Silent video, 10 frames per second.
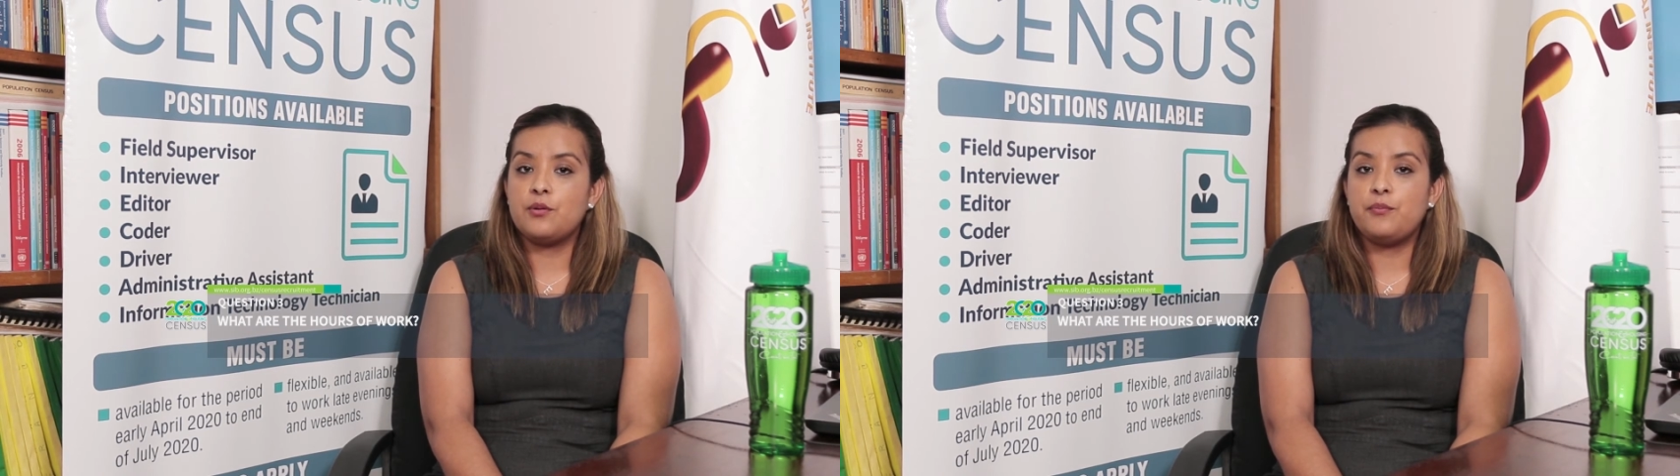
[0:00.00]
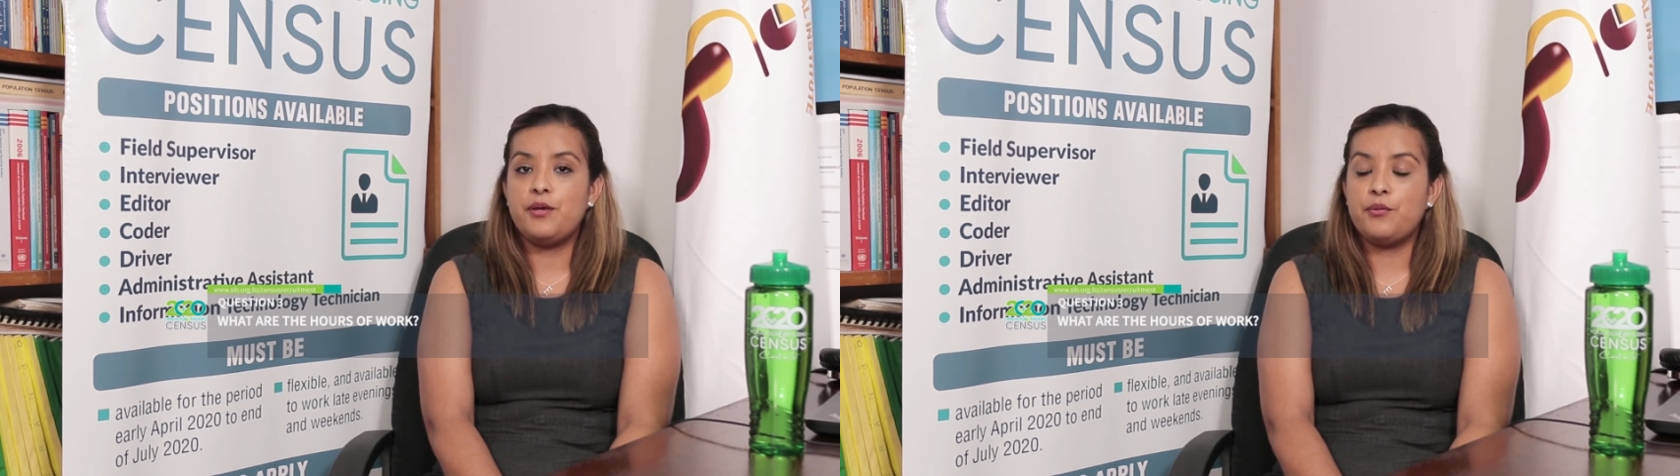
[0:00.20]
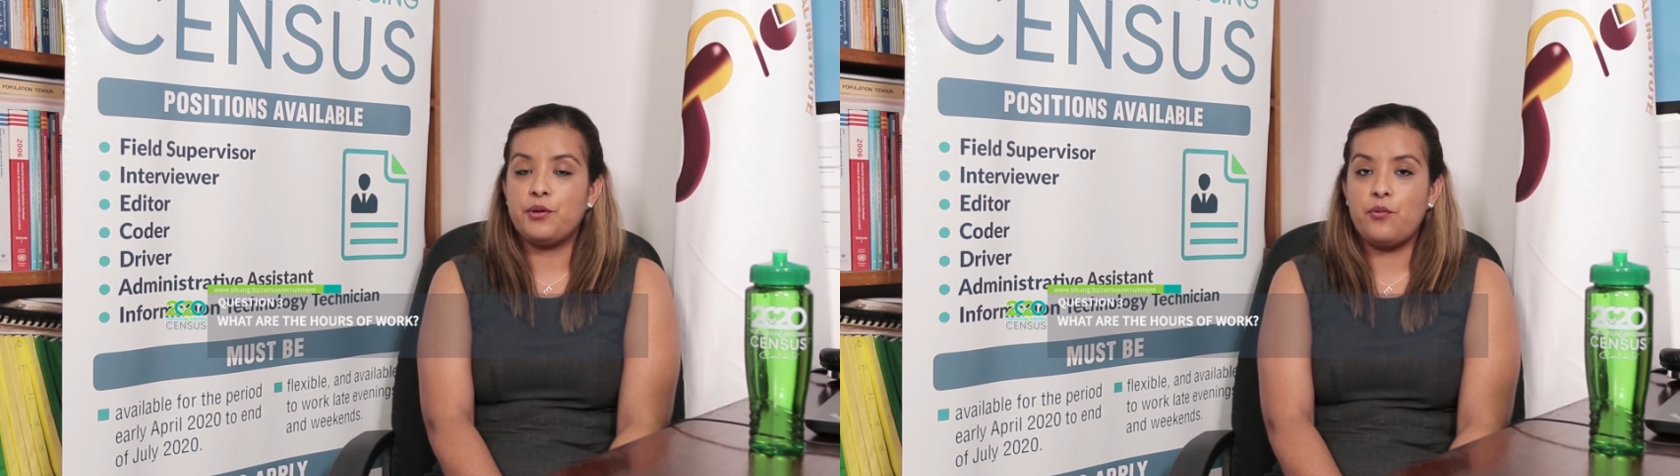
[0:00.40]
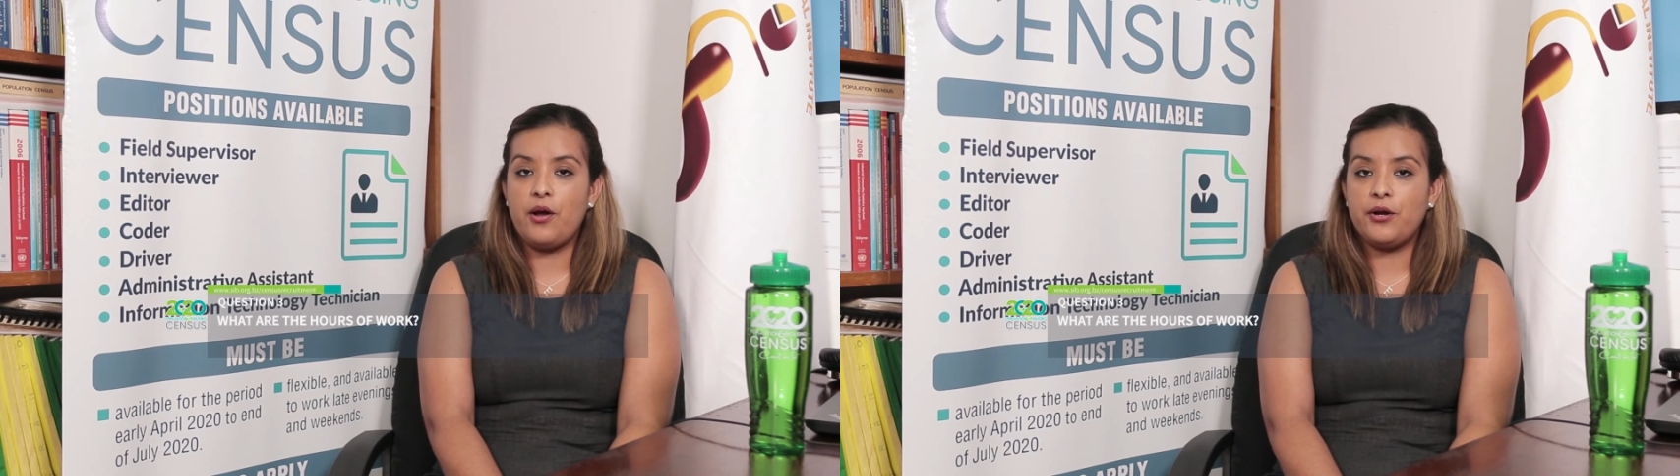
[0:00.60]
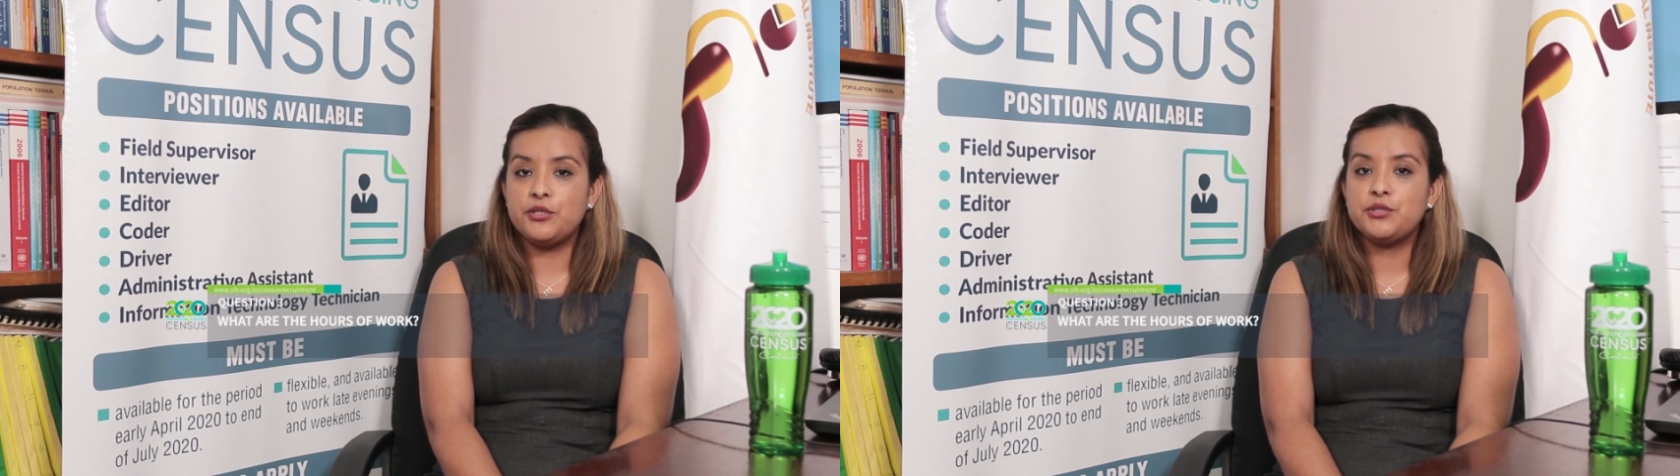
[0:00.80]
will be
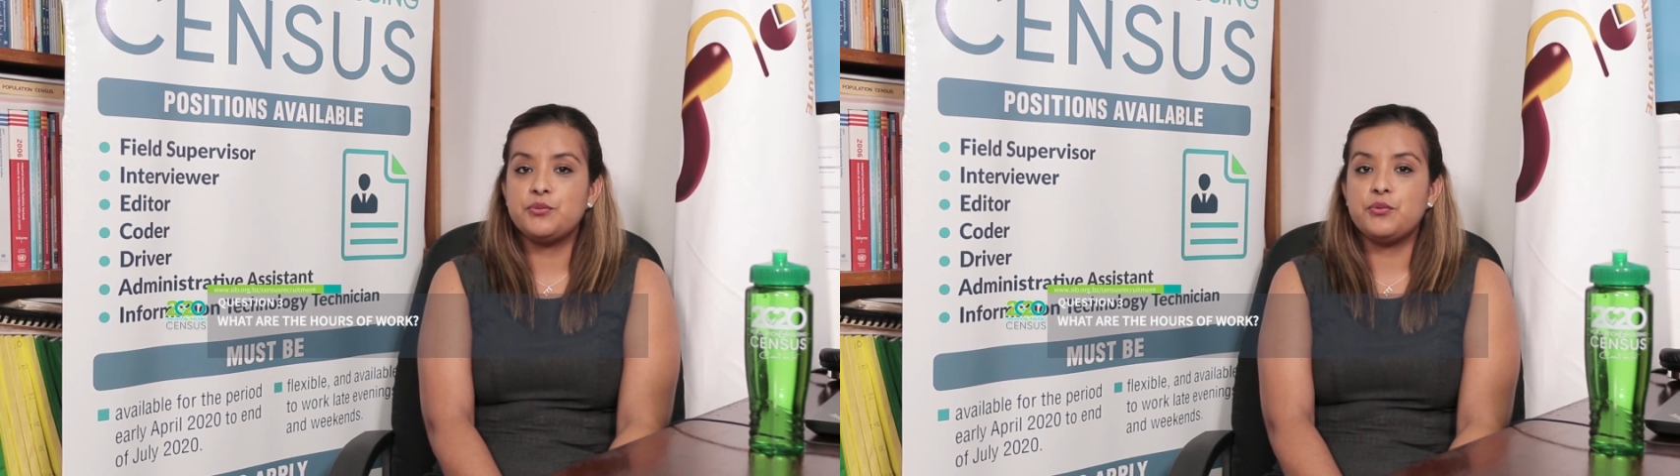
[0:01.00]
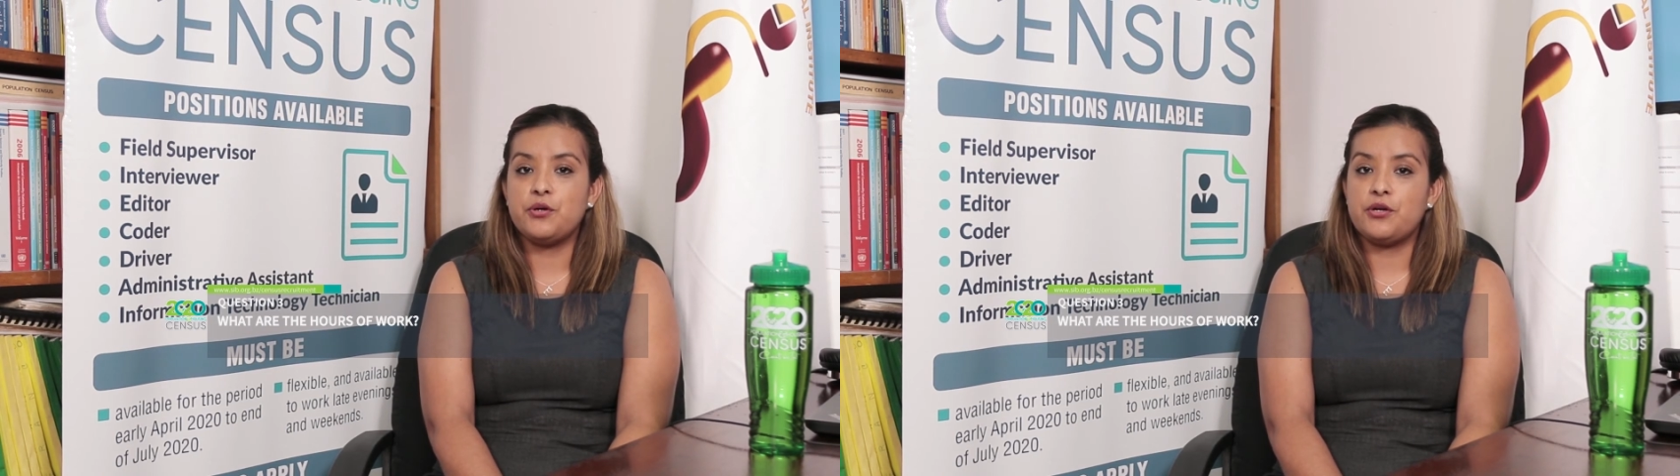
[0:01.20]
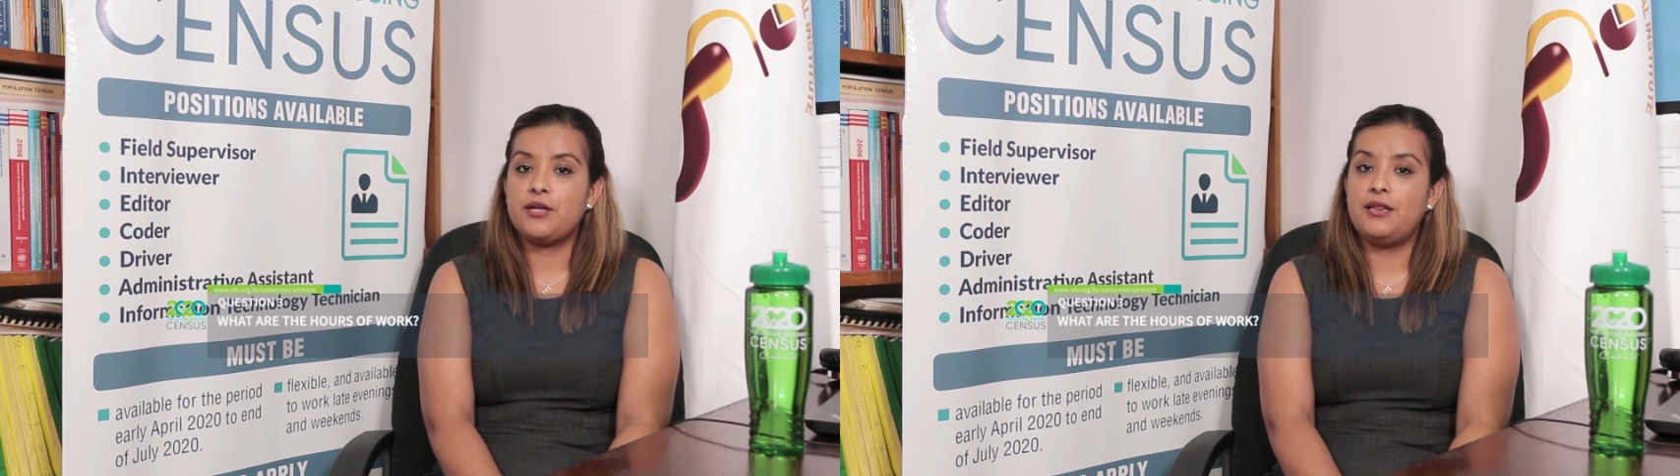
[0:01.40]
required to work